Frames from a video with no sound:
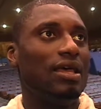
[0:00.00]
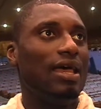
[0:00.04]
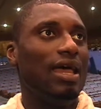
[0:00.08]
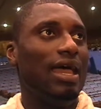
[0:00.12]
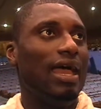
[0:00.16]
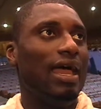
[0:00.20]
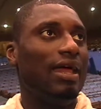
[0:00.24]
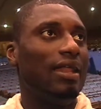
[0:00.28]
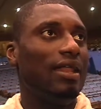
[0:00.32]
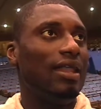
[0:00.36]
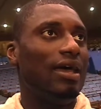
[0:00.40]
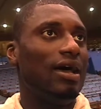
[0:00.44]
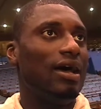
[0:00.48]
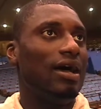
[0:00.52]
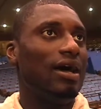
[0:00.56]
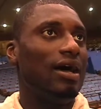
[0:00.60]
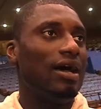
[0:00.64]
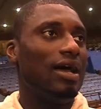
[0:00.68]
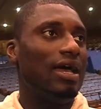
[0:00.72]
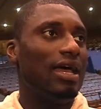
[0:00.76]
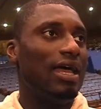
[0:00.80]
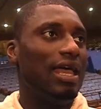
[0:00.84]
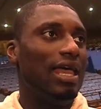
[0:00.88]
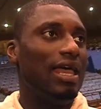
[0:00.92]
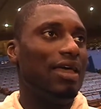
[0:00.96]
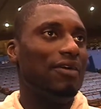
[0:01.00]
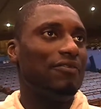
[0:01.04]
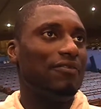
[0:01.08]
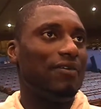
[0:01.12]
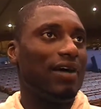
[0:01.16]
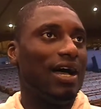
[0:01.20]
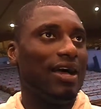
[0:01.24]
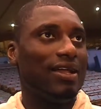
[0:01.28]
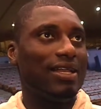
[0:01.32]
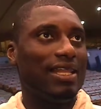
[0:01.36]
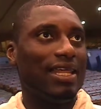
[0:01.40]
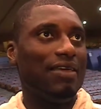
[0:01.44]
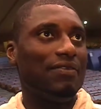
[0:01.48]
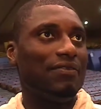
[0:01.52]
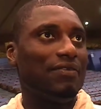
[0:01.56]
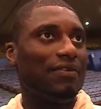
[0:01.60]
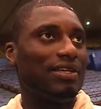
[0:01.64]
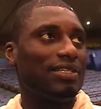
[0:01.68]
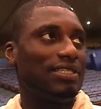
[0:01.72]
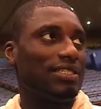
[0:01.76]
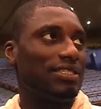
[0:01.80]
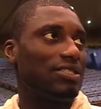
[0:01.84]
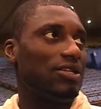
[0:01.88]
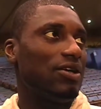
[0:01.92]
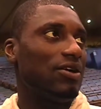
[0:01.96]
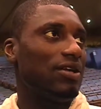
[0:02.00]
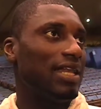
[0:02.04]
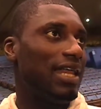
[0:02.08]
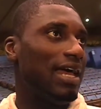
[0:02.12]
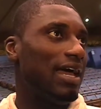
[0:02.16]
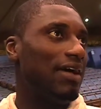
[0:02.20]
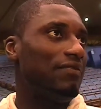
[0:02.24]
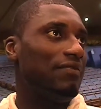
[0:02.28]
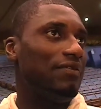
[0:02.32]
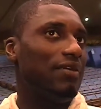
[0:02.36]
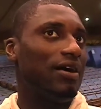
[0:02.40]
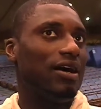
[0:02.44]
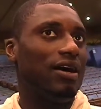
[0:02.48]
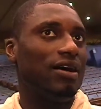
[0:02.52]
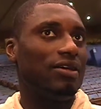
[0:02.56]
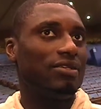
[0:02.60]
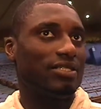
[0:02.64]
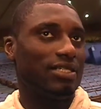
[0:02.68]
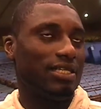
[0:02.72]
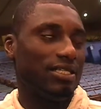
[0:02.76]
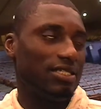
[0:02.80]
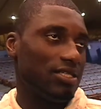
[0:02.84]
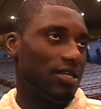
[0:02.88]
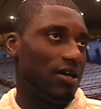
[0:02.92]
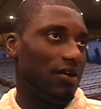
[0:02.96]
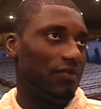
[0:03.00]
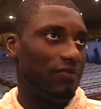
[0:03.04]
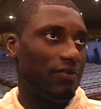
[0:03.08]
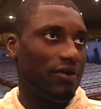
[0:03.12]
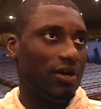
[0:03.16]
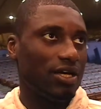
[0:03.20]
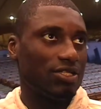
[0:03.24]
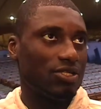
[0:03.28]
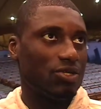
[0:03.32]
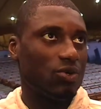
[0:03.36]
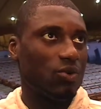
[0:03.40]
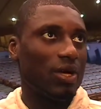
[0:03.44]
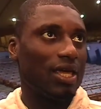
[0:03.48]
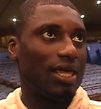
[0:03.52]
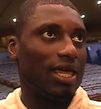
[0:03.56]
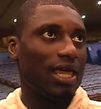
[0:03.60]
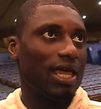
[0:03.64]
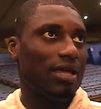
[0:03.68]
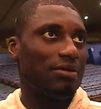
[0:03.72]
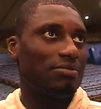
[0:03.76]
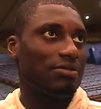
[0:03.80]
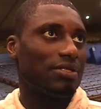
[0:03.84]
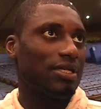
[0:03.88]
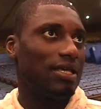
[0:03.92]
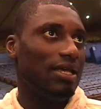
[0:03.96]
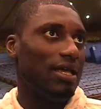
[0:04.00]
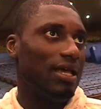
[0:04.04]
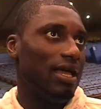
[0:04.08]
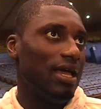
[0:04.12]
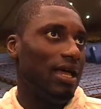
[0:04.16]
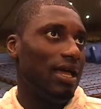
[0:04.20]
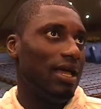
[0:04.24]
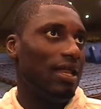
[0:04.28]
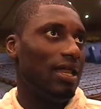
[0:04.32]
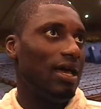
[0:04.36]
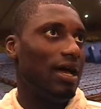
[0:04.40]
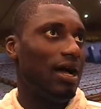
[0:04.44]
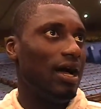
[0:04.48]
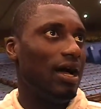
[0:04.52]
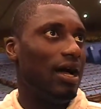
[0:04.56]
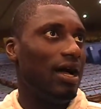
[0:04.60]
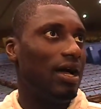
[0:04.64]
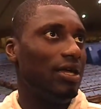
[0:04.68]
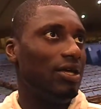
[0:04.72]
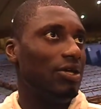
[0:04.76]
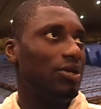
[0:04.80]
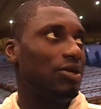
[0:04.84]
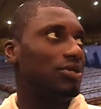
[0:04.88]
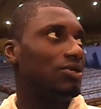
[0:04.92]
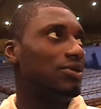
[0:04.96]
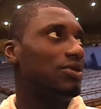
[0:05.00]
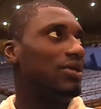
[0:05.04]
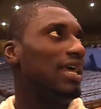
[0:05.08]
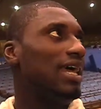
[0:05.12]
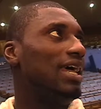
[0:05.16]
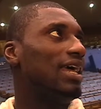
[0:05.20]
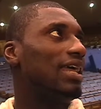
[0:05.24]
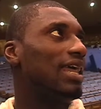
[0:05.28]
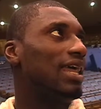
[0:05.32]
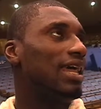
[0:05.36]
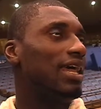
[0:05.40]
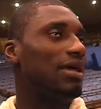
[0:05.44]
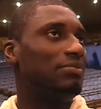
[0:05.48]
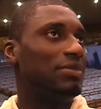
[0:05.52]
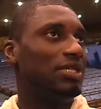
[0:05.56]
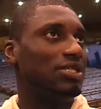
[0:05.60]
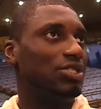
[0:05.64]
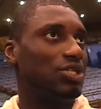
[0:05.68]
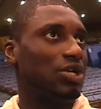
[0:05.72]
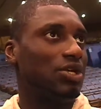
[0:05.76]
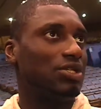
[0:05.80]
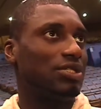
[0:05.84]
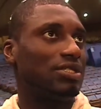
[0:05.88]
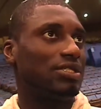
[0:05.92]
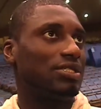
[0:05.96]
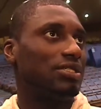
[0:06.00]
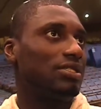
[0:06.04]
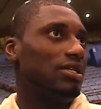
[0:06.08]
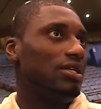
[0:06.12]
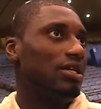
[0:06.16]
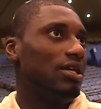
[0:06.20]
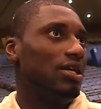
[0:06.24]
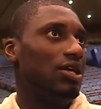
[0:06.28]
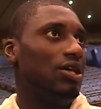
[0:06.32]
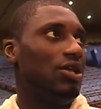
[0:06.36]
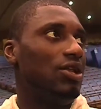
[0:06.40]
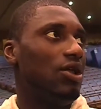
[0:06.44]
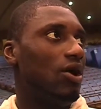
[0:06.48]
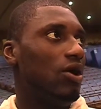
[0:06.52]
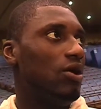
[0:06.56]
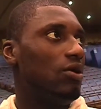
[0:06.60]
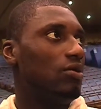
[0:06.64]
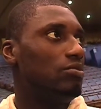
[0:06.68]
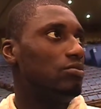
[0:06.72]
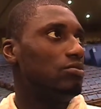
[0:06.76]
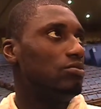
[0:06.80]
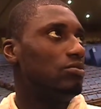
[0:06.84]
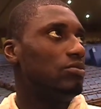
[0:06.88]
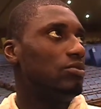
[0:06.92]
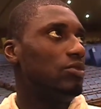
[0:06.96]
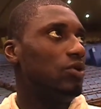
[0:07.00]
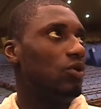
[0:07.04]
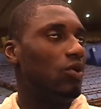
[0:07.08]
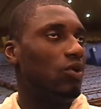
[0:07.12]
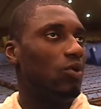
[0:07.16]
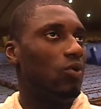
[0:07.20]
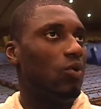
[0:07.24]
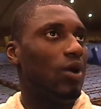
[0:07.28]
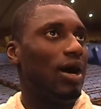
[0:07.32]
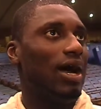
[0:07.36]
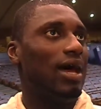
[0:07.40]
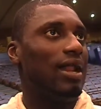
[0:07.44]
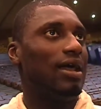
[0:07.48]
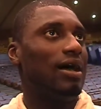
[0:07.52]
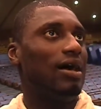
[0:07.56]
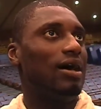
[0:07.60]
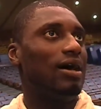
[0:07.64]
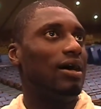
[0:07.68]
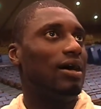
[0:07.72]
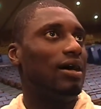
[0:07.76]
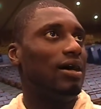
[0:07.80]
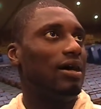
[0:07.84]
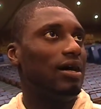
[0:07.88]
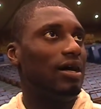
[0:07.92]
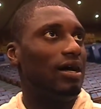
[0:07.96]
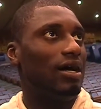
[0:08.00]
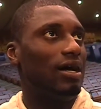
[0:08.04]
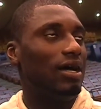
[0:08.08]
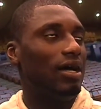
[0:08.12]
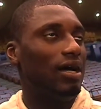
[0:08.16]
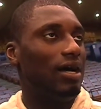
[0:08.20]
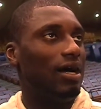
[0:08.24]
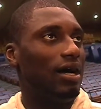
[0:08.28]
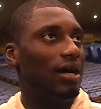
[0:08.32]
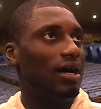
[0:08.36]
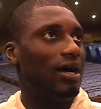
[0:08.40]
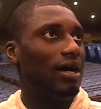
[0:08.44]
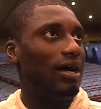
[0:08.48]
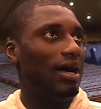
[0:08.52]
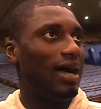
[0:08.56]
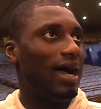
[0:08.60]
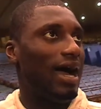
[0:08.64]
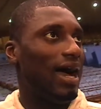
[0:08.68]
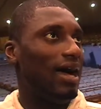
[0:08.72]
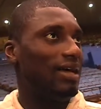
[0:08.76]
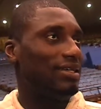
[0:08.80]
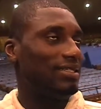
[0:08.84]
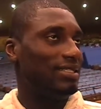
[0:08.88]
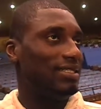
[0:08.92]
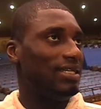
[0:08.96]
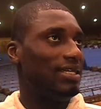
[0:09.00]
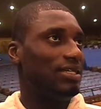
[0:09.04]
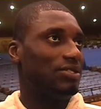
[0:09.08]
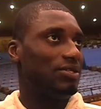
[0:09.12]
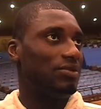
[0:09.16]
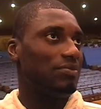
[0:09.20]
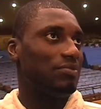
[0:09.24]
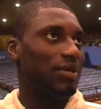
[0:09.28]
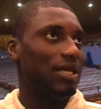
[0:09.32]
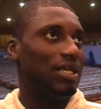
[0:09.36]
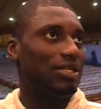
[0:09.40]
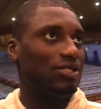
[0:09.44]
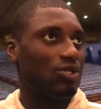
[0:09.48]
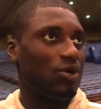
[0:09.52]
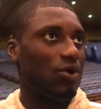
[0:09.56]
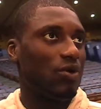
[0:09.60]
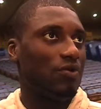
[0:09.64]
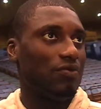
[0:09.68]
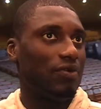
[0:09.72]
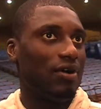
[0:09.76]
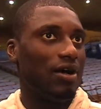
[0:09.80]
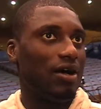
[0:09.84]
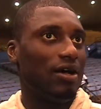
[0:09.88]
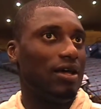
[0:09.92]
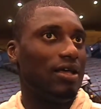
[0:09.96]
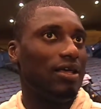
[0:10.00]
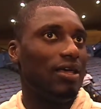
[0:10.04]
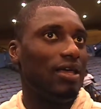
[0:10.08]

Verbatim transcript: And uh, if our defense is not there for us, it's tough for us to win games. And uh, you know, today game is just you know, what uh, uh, our season been so far.